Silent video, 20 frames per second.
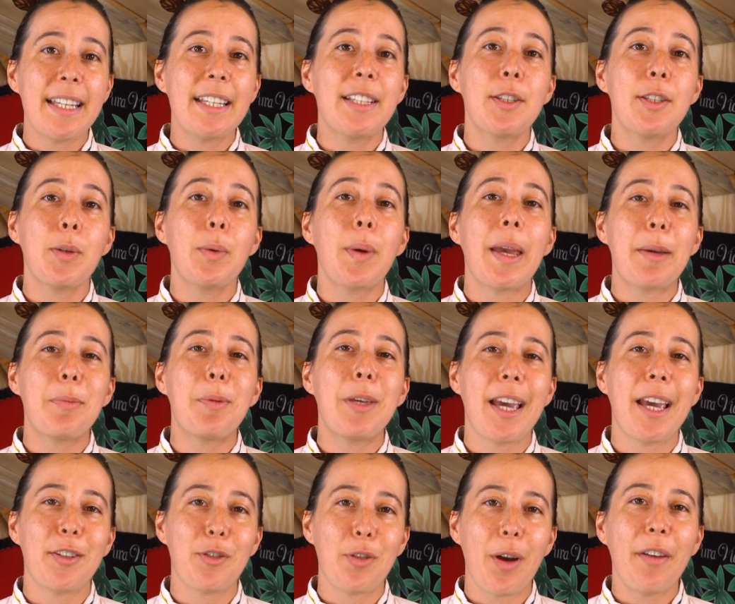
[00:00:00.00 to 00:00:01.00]
into
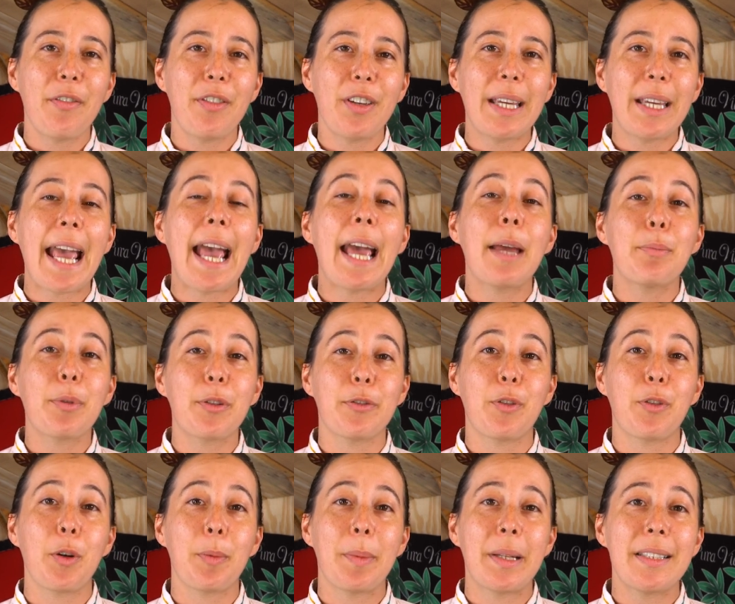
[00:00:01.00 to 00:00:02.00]
API traffic and
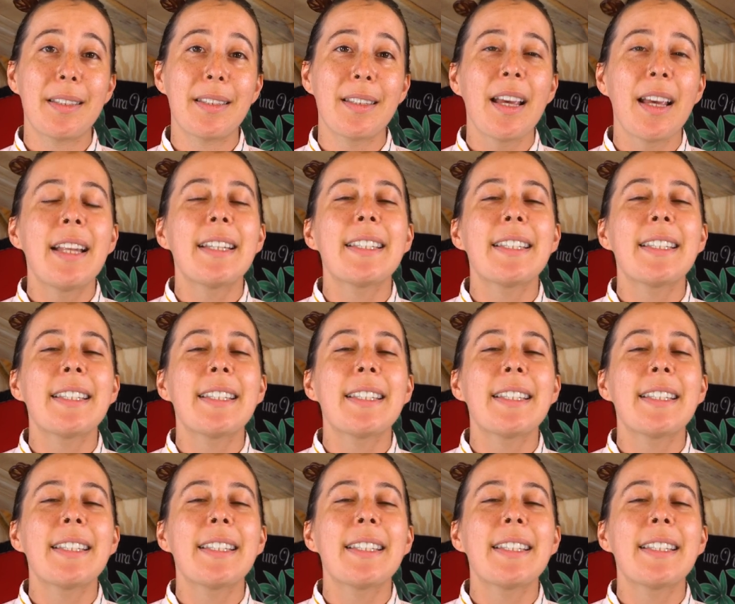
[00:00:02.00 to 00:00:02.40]
performance